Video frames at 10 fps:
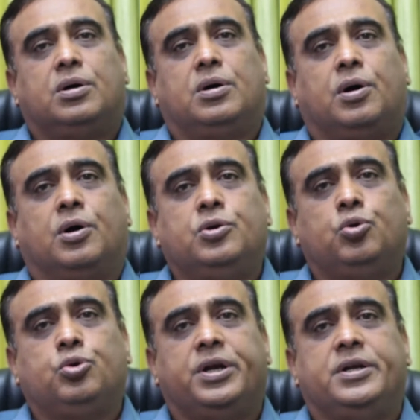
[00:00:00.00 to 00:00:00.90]
or due
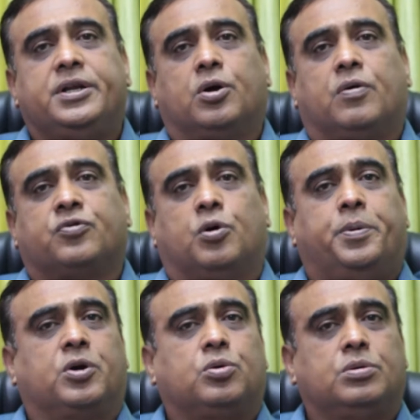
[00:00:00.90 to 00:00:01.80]
to intake of
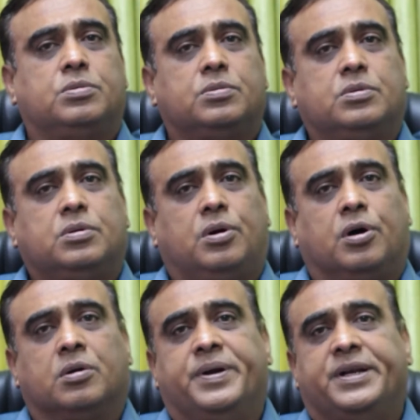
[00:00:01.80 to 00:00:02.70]
tobacco
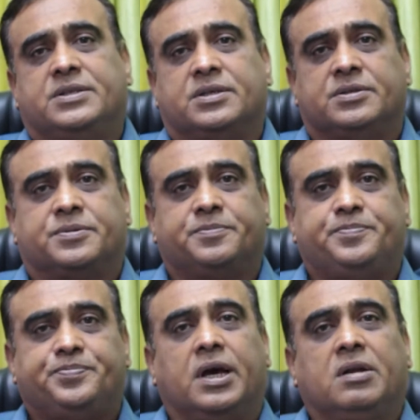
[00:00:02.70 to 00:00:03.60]
or medicines.
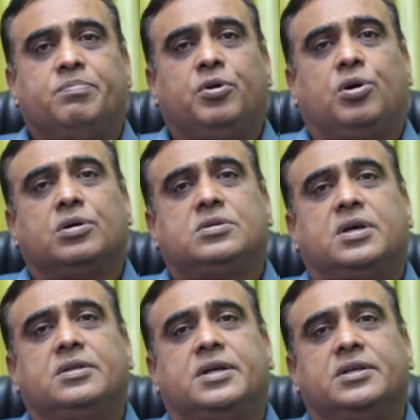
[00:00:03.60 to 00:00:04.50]
And because
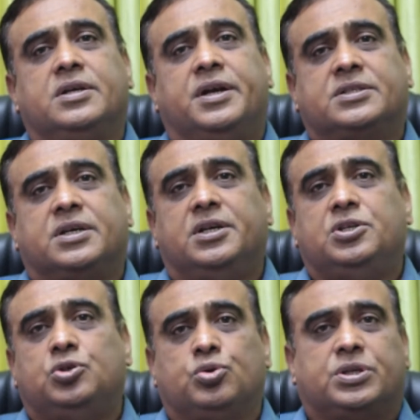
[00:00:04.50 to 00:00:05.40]
there is a reduction
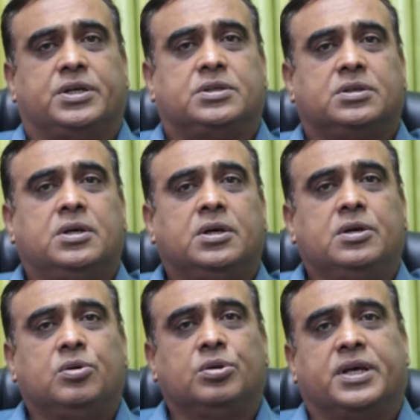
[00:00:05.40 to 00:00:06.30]
in juices,
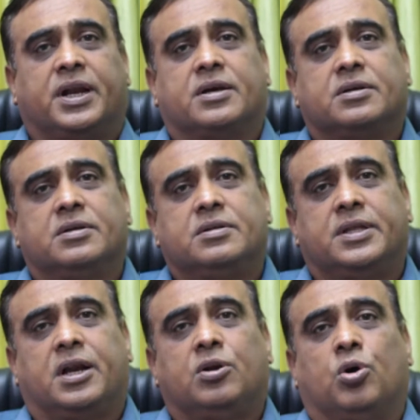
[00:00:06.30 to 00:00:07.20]
there
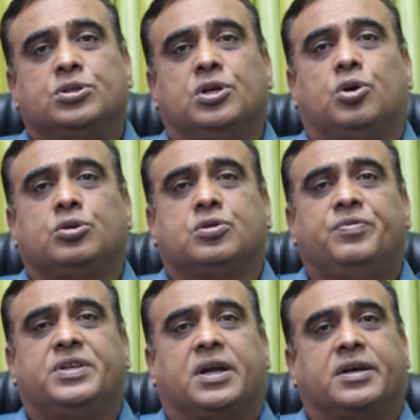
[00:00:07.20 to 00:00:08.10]
are noises also
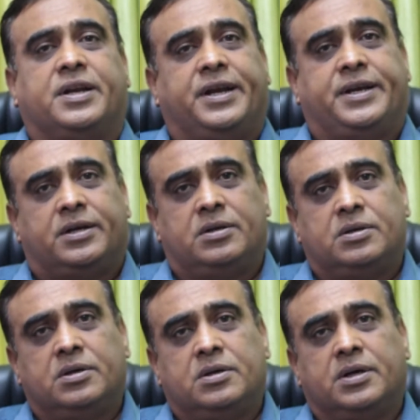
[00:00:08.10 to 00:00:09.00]
which are created
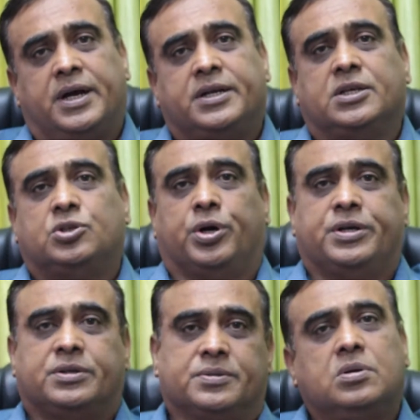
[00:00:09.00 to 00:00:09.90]
at the
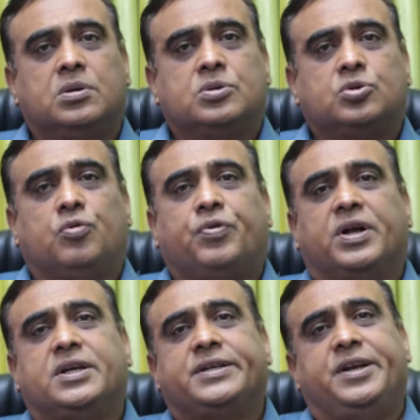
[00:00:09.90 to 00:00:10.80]
joints. So far
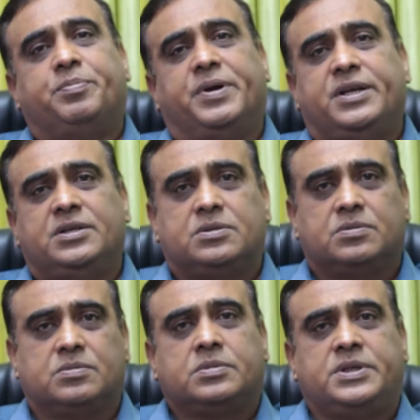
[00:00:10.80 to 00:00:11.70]
the treatment is
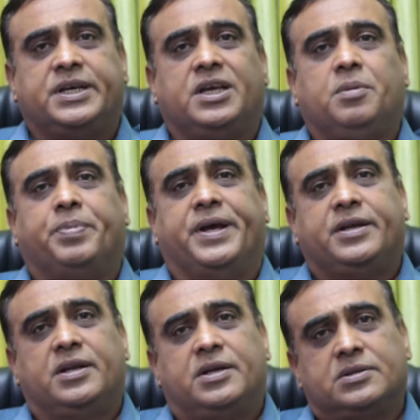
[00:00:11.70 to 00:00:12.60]
taking
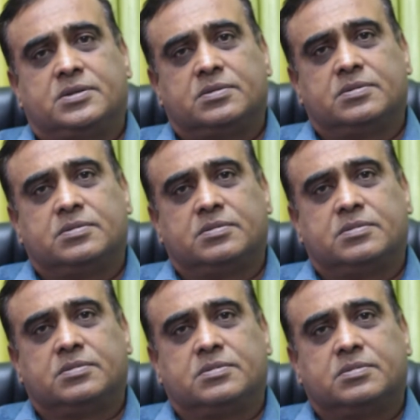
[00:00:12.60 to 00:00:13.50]
painkillers,
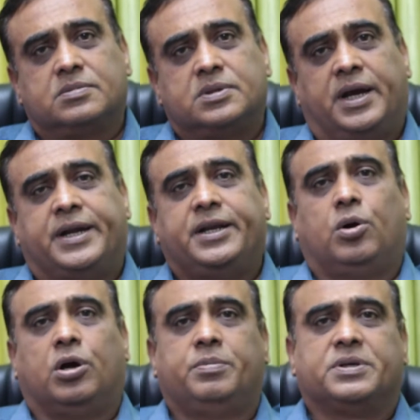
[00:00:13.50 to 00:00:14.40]
getting
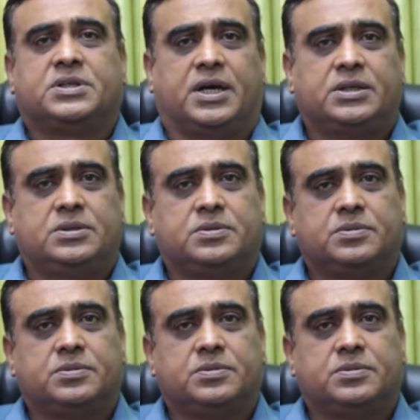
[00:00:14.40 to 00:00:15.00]
oil massage,